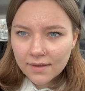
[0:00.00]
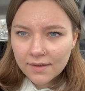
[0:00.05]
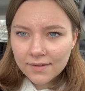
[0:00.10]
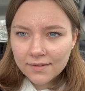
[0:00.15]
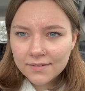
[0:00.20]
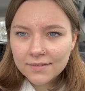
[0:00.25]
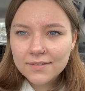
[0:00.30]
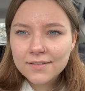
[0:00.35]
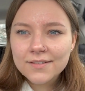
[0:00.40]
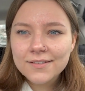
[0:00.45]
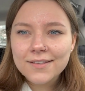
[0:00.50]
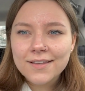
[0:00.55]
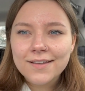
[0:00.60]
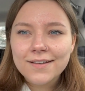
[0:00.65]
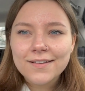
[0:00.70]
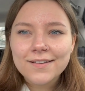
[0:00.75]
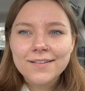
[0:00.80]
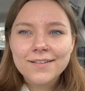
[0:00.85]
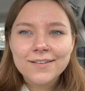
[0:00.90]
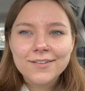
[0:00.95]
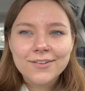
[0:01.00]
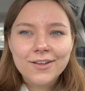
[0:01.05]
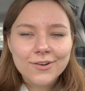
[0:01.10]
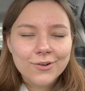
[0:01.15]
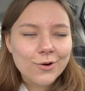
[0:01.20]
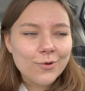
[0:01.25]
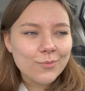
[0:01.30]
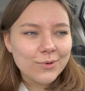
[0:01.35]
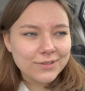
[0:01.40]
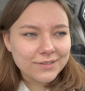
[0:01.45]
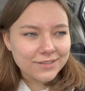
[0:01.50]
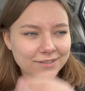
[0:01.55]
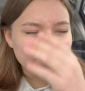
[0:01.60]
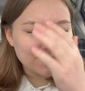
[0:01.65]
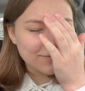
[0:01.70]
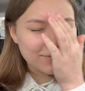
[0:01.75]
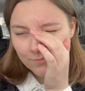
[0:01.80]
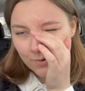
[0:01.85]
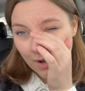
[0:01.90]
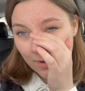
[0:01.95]
and get a lot of homework
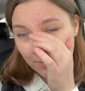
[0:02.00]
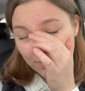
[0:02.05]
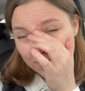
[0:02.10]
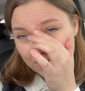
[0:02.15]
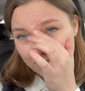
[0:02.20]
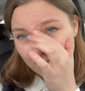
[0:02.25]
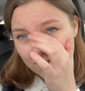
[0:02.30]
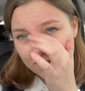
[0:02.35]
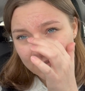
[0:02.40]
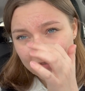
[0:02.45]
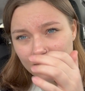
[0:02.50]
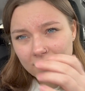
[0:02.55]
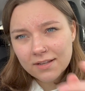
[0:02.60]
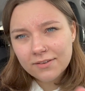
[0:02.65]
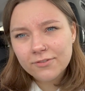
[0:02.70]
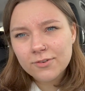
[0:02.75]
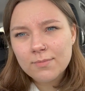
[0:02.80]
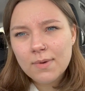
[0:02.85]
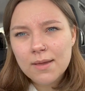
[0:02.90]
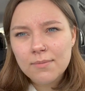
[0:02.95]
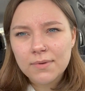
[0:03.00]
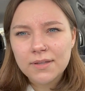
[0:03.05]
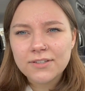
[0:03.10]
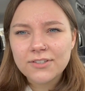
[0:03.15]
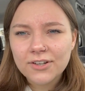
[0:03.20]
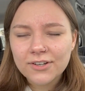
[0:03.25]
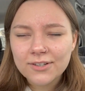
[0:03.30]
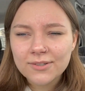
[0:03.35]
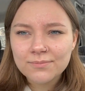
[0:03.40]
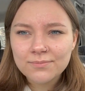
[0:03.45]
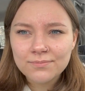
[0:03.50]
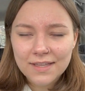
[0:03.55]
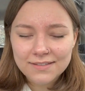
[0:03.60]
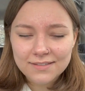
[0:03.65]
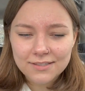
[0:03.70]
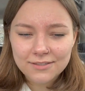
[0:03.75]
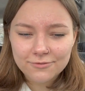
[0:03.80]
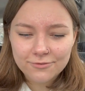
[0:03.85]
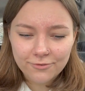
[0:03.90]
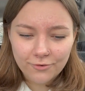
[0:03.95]
done. Probably start studying for my midterm. That's
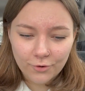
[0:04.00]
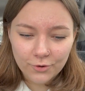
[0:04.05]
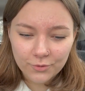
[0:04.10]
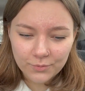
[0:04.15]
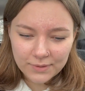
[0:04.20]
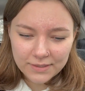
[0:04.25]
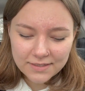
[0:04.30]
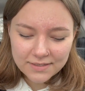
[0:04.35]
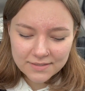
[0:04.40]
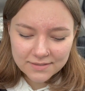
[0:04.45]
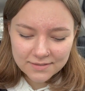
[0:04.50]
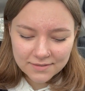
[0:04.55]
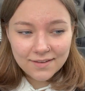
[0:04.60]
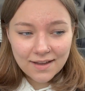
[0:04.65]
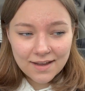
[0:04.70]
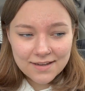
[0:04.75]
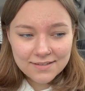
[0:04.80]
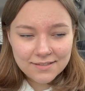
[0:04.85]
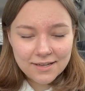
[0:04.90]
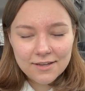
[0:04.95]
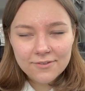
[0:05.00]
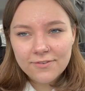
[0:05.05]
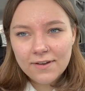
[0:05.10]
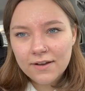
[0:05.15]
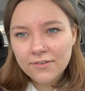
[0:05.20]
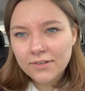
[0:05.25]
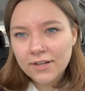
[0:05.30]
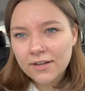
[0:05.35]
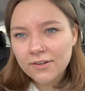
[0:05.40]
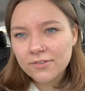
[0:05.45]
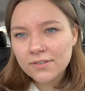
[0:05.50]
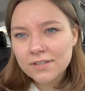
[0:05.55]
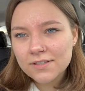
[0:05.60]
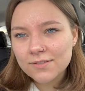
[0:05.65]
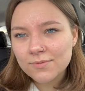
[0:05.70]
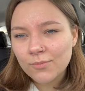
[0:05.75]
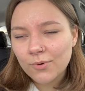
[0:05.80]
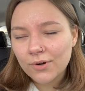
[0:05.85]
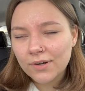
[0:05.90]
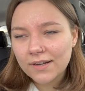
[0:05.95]
in four weeks. Guys, I found out this
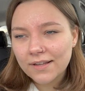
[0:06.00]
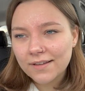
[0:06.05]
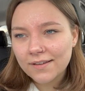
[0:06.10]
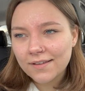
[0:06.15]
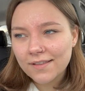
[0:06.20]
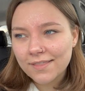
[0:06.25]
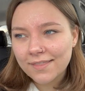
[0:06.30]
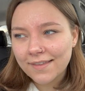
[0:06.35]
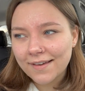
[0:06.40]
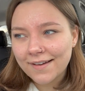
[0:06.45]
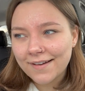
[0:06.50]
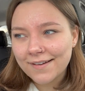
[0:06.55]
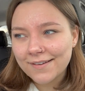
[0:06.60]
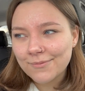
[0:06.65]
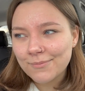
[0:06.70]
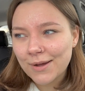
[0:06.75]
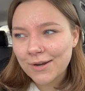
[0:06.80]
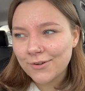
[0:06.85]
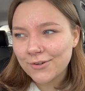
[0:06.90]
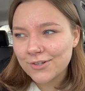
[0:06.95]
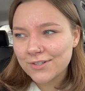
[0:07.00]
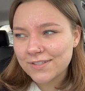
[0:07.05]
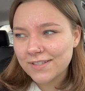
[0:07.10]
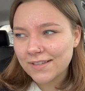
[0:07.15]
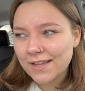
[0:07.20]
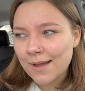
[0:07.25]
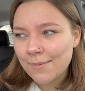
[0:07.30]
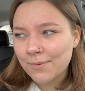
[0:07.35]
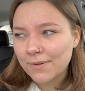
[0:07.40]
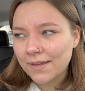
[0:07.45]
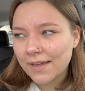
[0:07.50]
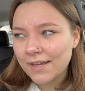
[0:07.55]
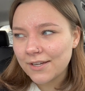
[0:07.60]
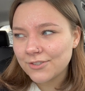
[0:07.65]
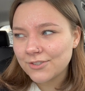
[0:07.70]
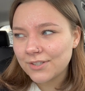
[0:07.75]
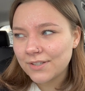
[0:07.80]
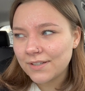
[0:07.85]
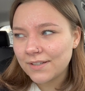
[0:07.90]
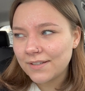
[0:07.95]
morning that my nursing
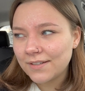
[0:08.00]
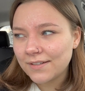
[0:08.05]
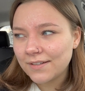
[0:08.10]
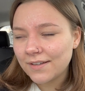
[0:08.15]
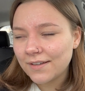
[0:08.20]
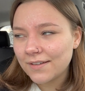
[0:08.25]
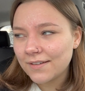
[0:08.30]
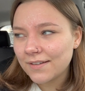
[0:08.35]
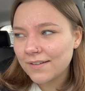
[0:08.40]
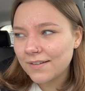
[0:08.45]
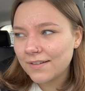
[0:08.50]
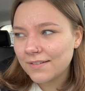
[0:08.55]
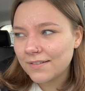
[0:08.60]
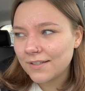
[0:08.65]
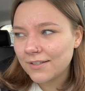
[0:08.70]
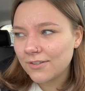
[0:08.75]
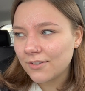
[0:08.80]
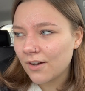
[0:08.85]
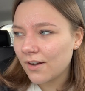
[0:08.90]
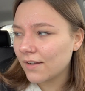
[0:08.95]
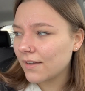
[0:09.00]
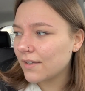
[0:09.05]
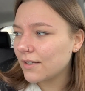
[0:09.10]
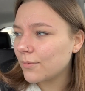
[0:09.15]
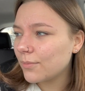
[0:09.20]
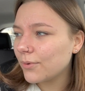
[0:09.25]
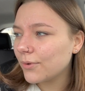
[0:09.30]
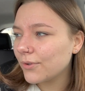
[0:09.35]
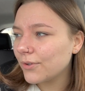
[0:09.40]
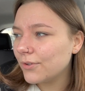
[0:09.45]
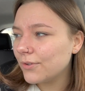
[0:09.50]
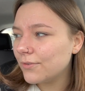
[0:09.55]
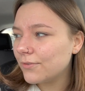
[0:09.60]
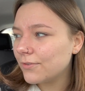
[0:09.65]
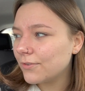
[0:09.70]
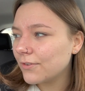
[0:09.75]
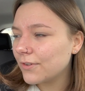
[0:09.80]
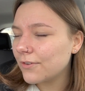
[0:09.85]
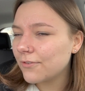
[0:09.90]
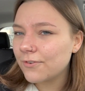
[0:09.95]
application did not get approved
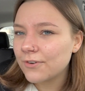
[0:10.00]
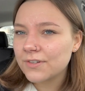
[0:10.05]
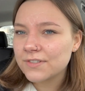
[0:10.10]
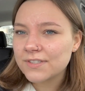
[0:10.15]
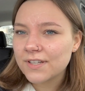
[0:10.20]
for the first